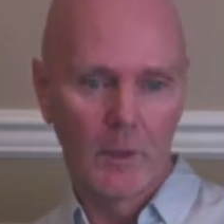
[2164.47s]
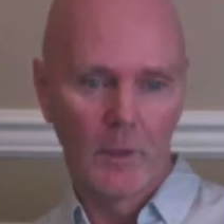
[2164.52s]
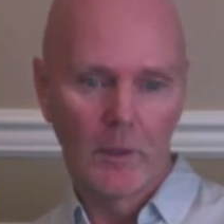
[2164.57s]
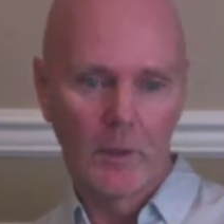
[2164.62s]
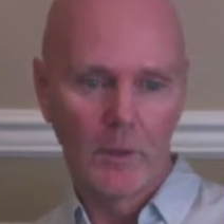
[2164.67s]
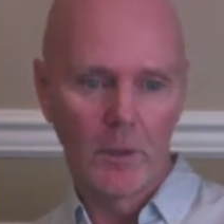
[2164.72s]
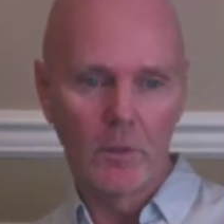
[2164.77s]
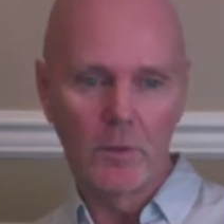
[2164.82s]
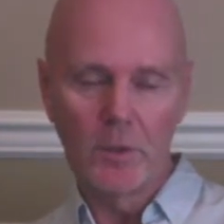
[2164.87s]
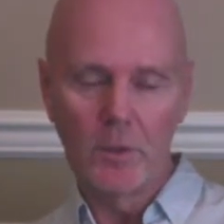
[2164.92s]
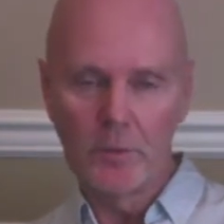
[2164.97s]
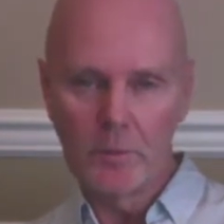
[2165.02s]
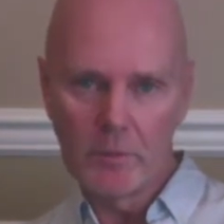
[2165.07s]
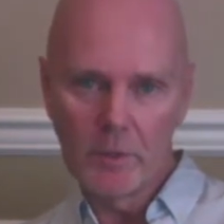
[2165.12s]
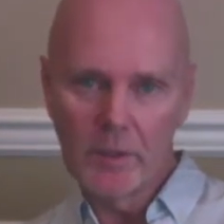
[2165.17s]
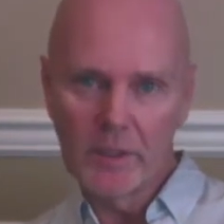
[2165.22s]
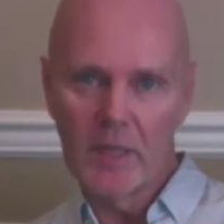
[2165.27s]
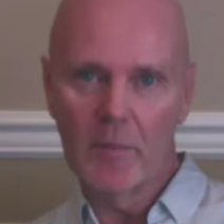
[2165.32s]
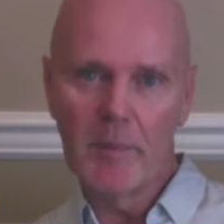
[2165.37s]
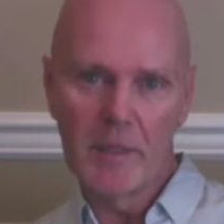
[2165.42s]

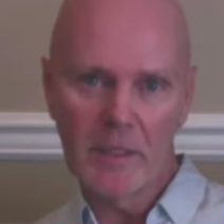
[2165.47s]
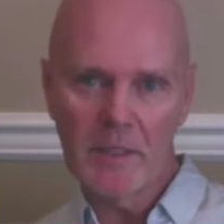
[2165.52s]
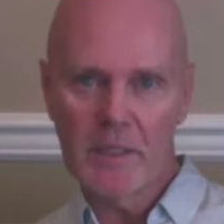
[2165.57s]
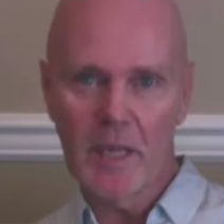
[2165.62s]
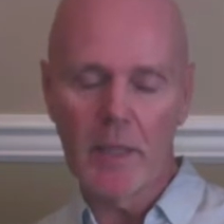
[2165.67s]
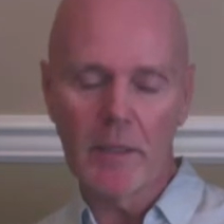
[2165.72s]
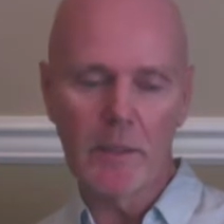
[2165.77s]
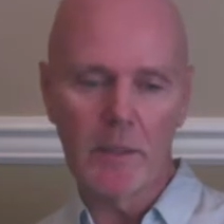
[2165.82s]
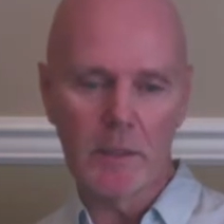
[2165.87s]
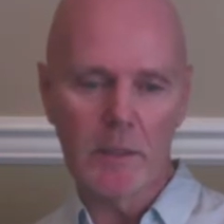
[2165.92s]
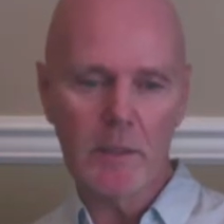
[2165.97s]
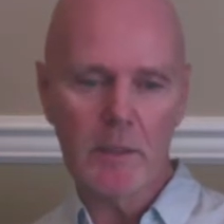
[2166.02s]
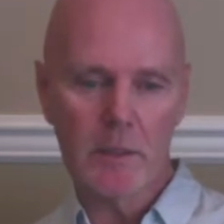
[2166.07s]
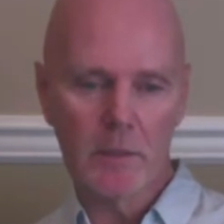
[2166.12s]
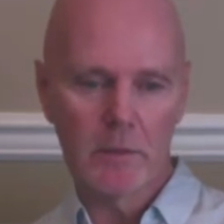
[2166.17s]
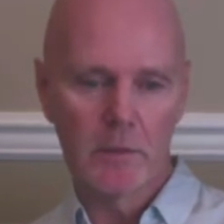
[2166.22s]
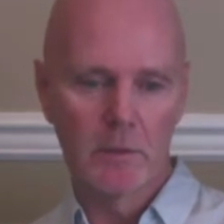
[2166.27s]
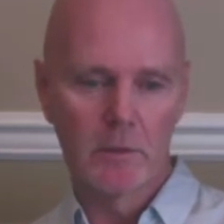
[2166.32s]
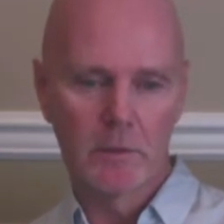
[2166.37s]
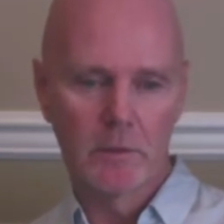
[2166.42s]
You give me a sentence,
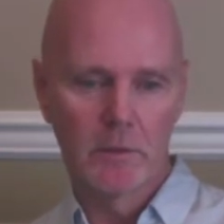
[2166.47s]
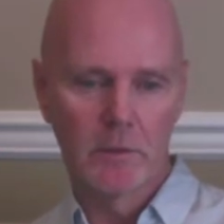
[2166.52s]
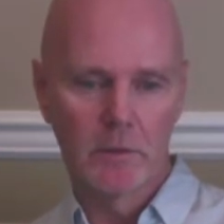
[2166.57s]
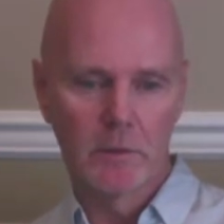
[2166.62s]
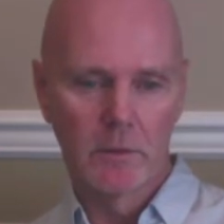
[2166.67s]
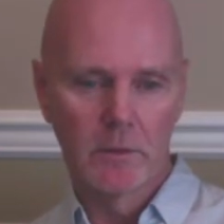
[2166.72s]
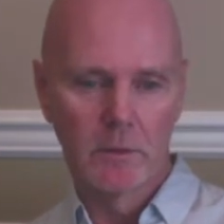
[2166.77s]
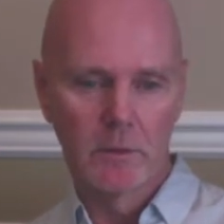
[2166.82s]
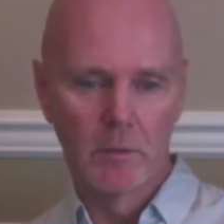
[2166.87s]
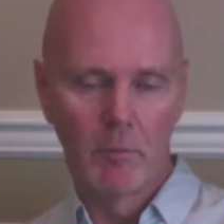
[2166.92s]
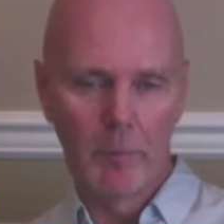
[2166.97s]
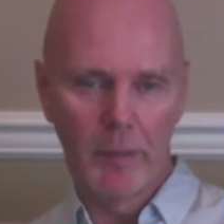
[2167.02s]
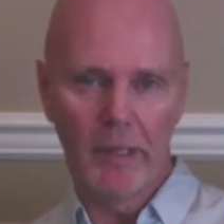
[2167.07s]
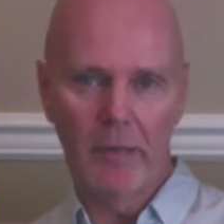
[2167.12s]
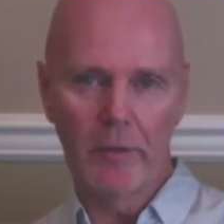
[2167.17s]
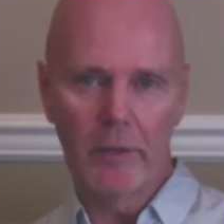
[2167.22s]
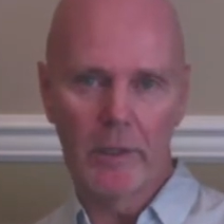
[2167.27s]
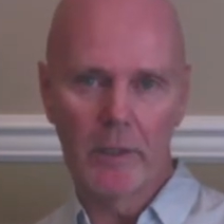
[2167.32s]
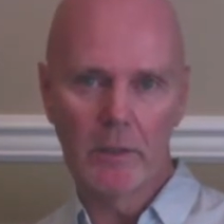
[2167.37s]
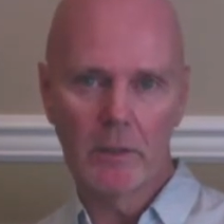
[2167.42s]

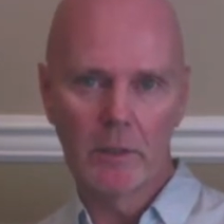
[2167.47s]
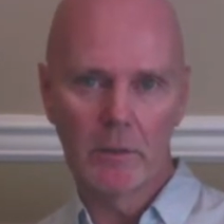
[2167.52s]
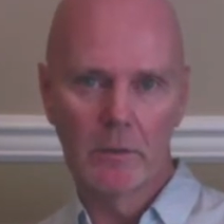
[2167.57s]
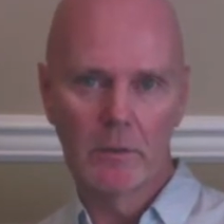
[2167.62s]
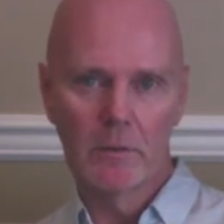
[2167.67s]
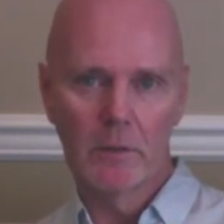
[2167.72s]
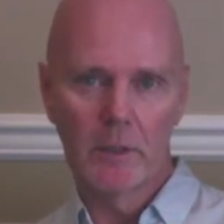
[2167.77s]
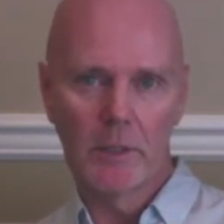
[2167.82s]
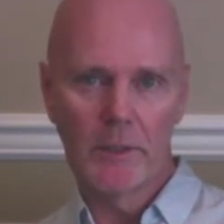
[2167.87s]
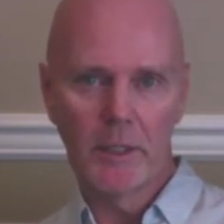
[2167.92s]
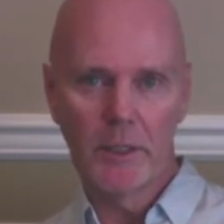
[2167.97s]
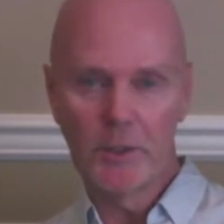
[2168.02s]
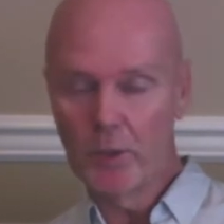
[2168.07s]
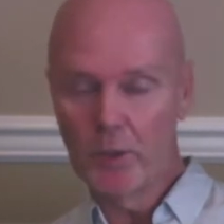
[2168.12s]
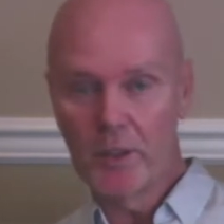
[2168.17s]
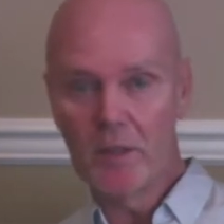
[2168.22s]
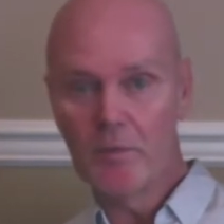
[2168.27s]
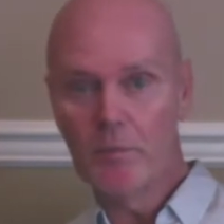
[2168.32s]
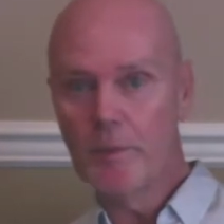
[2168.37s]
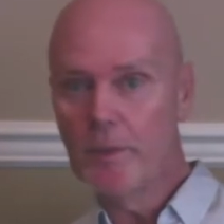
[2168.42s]
period, and then you
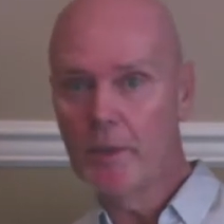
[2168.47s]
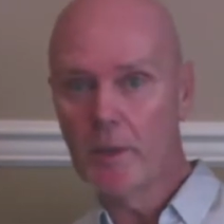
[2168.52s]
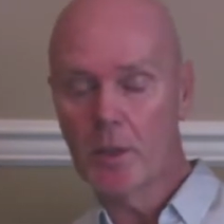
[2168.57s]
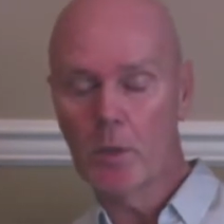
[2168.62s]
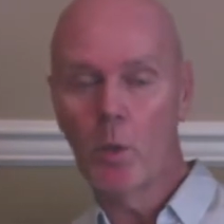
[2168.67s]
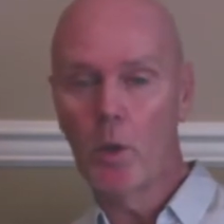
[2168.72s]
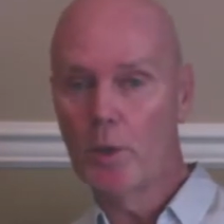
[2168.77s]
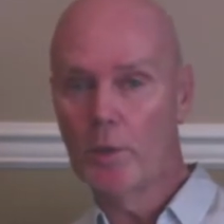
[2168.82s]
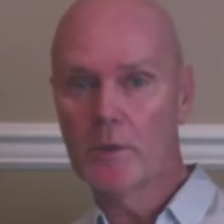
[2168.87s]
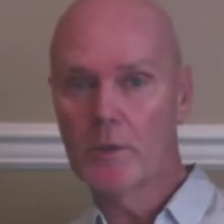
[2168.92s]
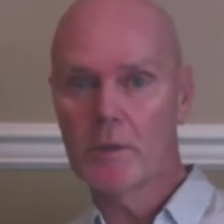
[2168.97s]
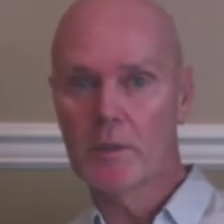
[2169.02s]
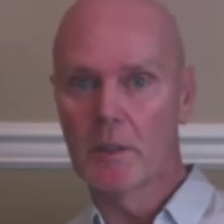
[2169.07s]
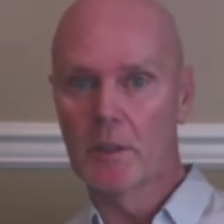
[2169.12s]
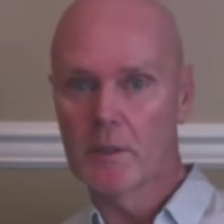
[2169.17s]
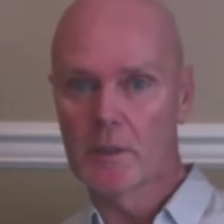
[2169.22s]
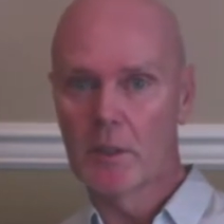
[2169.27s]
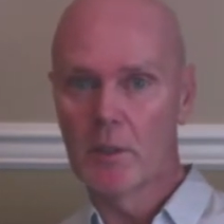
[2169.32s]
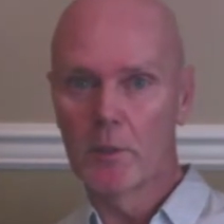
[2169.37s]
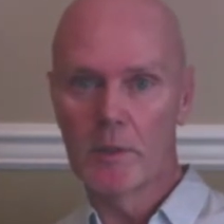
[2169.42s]
give me a quote
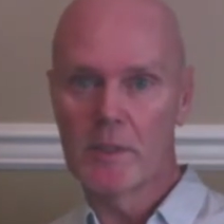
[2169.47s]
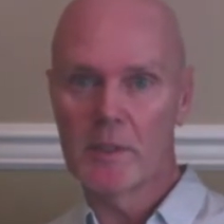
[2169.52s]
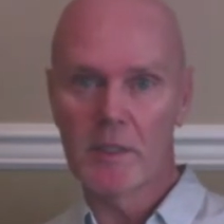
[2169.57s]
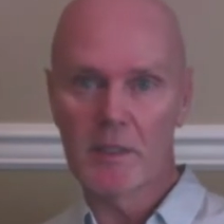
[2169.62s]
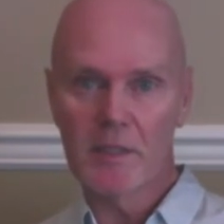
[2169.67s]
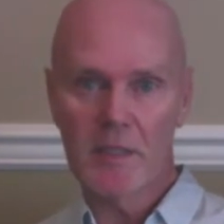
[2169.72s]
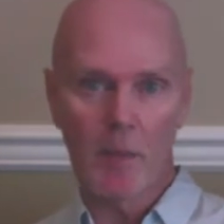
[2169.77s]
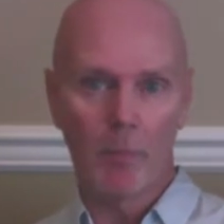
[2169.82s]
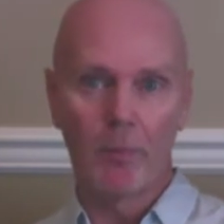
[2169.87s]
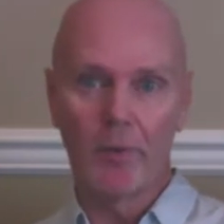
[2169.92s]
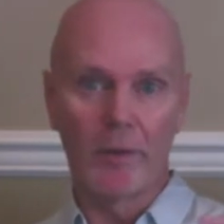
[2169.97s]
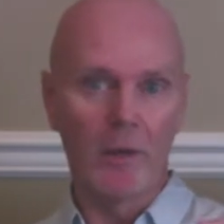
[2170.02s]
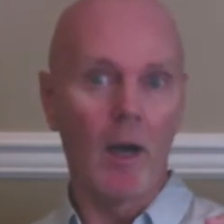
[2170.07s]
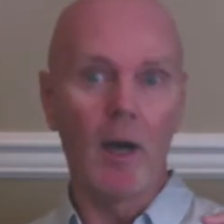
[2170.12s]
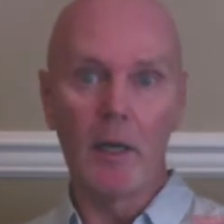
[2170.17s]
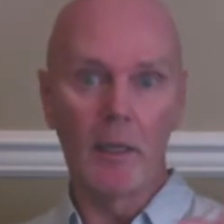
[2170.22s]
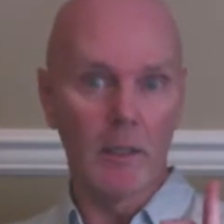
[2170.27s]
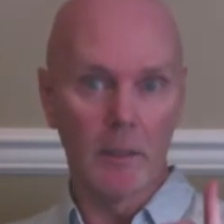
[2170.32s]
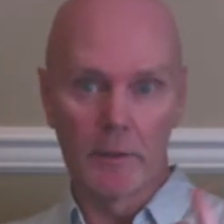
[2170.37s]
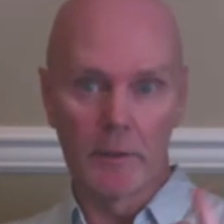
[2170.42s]
as though it's a separate
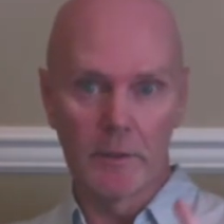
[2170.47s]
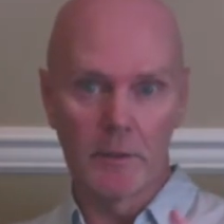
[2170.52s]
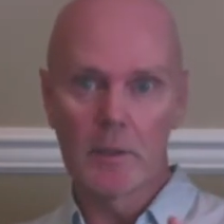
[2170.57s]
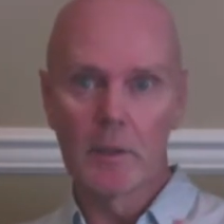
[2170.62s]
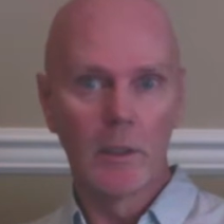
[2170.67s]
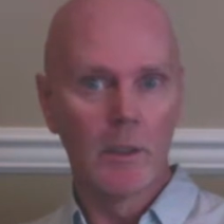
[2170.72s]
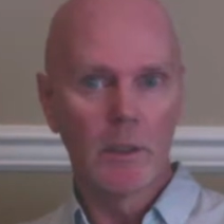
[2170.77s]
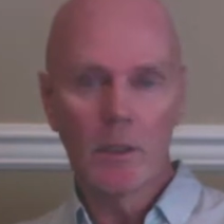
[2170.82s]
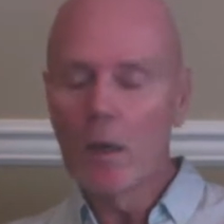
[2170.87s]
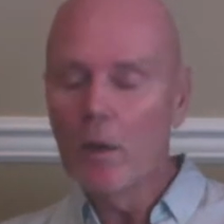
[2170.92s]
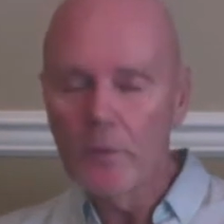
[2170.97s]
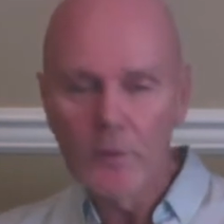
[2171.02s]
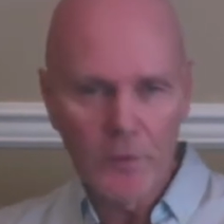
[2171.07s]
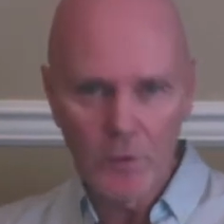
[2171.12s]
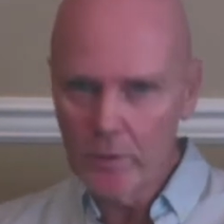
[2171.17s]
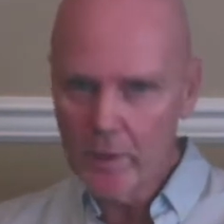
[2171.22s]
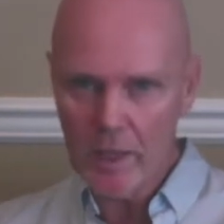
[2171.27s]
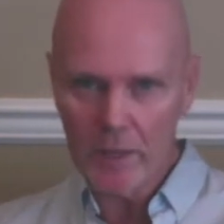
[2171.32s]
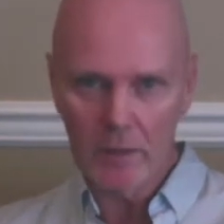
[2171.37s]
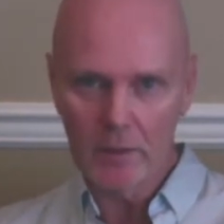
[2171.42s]
island. You can't do
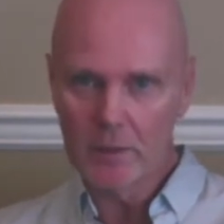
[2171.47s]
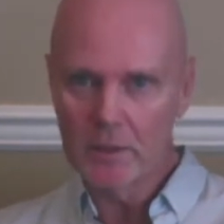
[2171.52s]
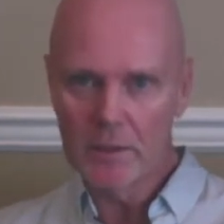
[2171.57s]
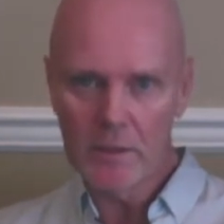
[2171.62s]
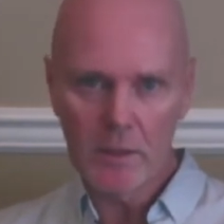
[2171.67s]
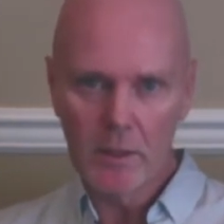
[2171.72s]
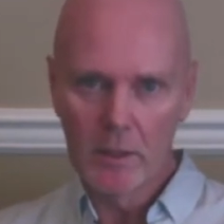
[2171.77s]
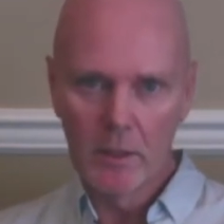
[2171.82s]
that, guys.